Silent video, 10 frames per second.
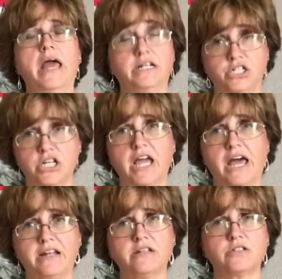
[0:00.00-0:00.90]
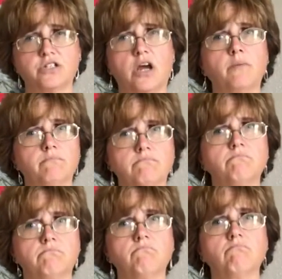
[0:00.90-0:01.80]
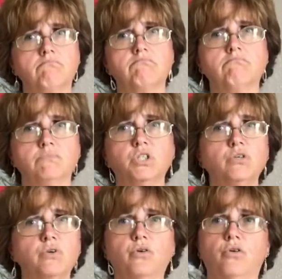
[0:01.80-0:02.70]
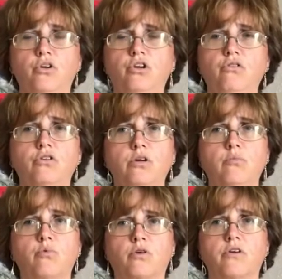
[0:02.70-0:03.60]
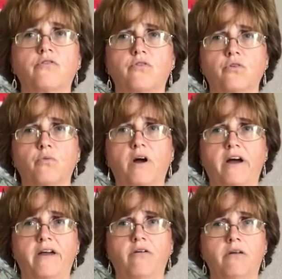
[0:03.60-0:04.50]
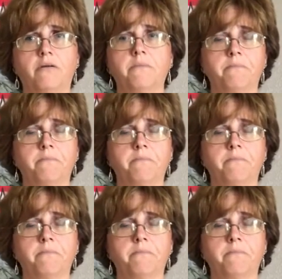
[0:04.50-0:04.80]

And she had to stop doing her YouTube work for a while